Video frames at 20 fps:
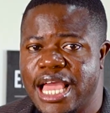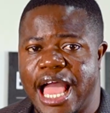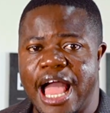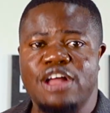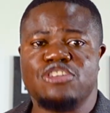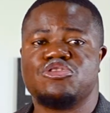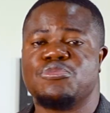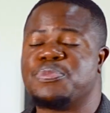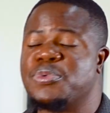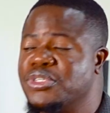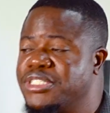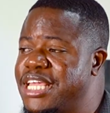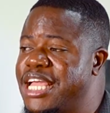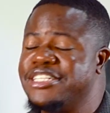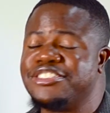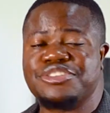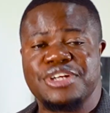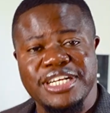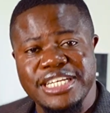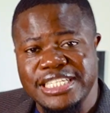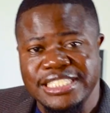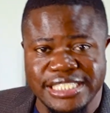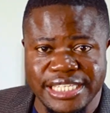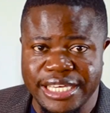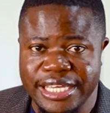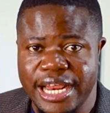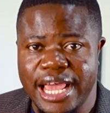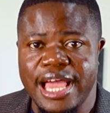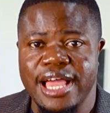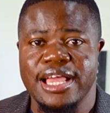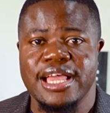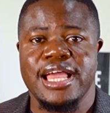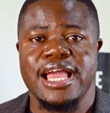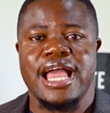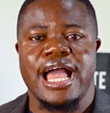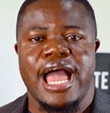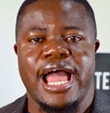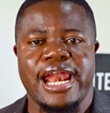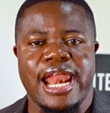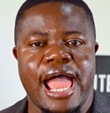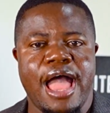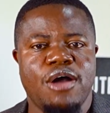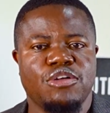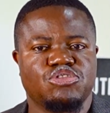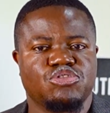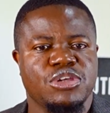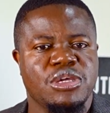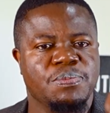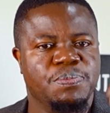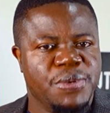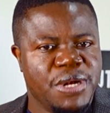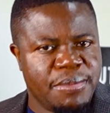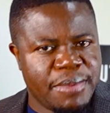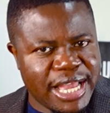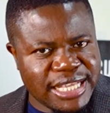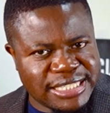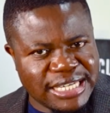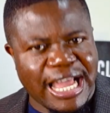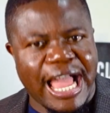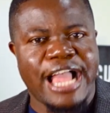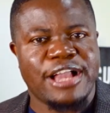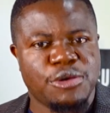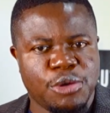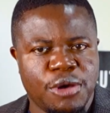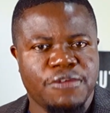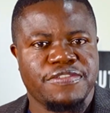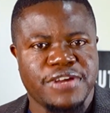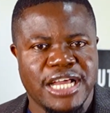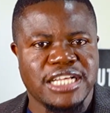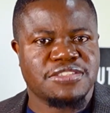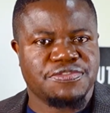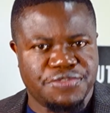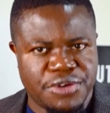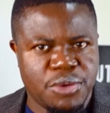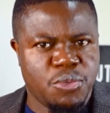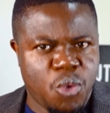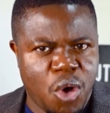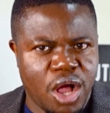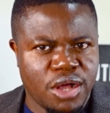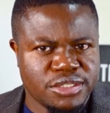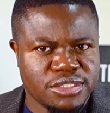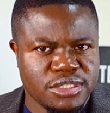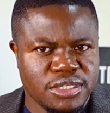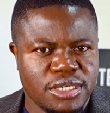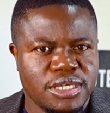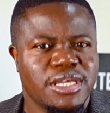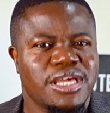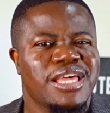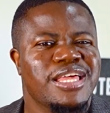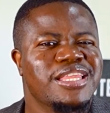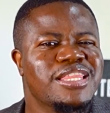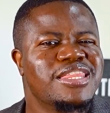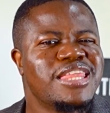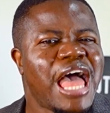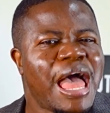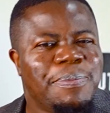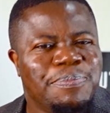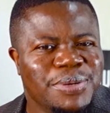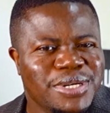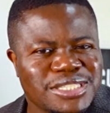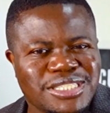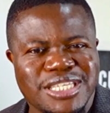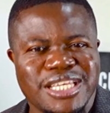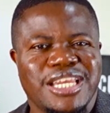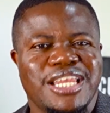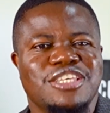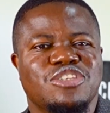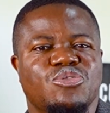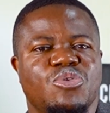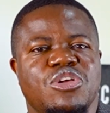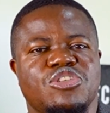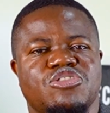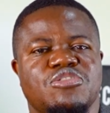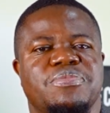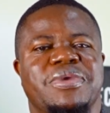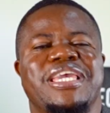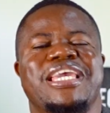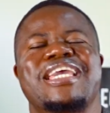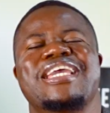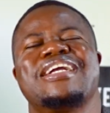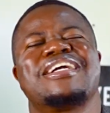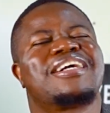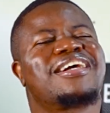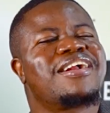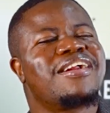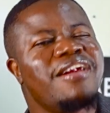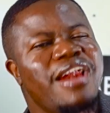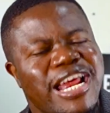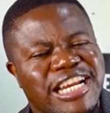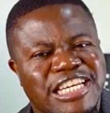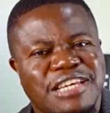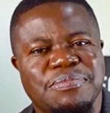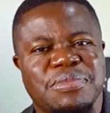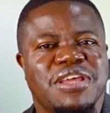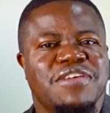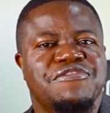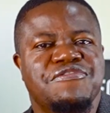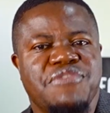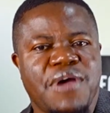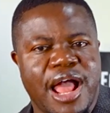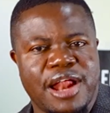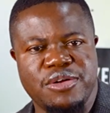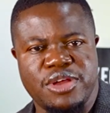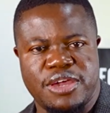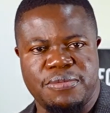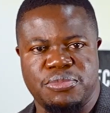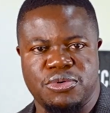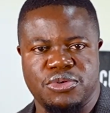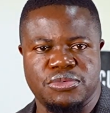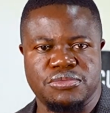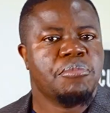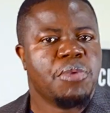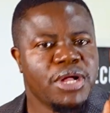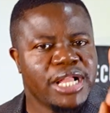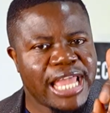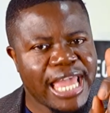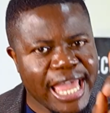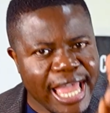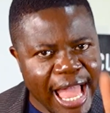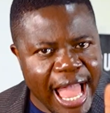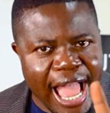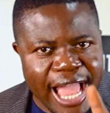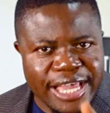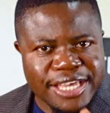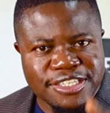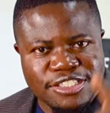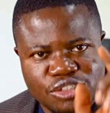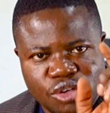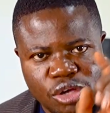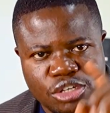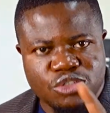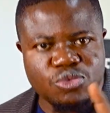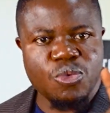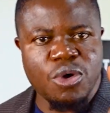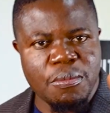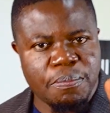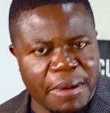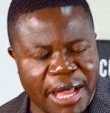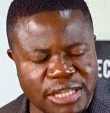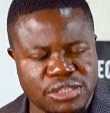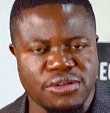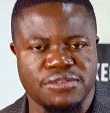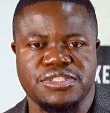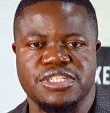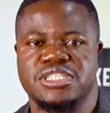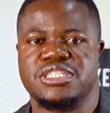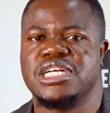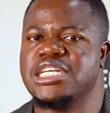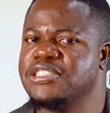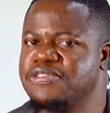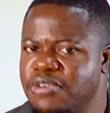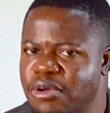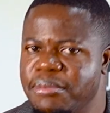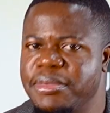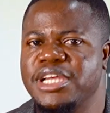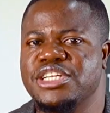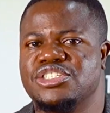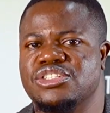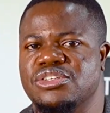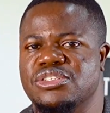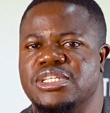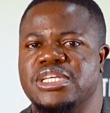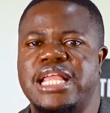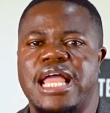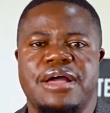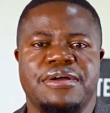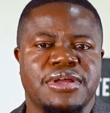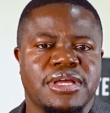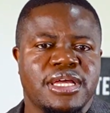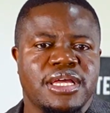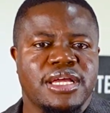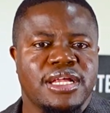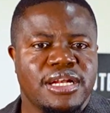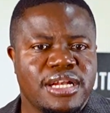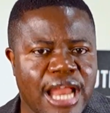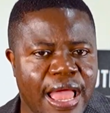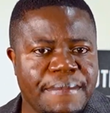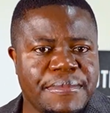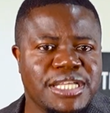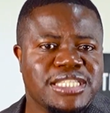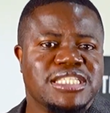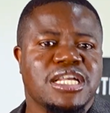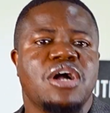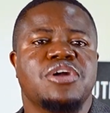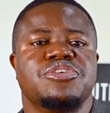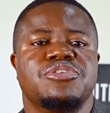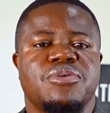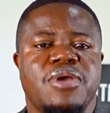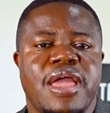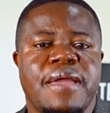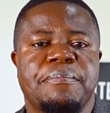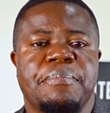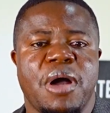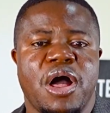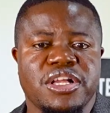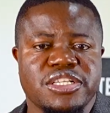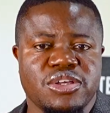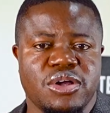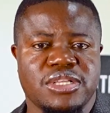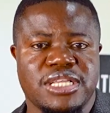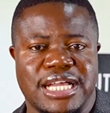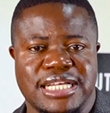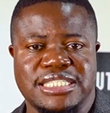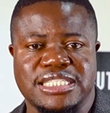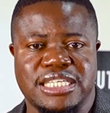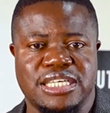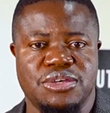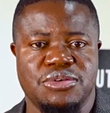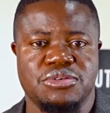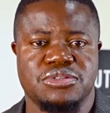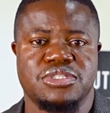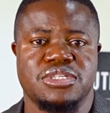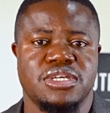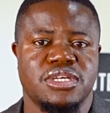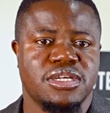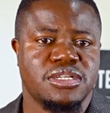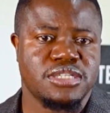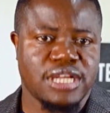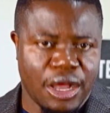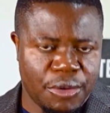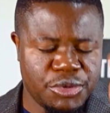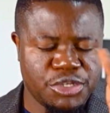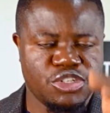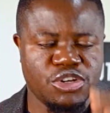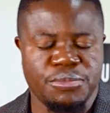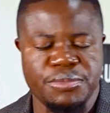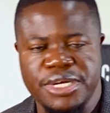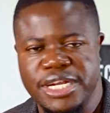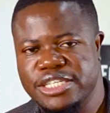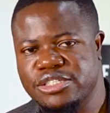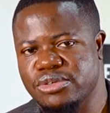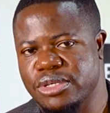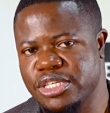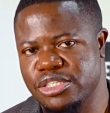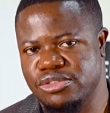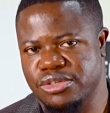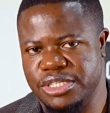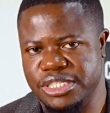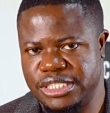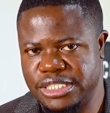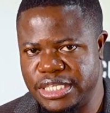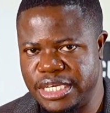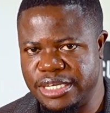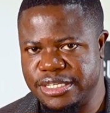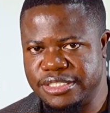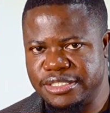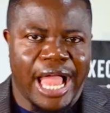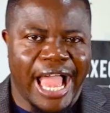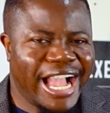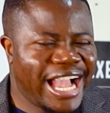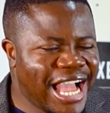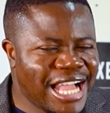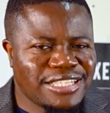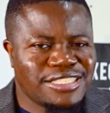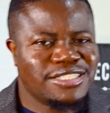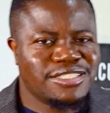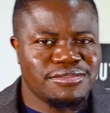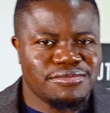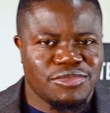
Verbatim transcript: how to protect training data, and how to implement AI governance frameworks, that person is going to be incredibly valuable. But AI is just one part of the transformation. Now, let me tell you about the other skills that will dominate 2026. I can't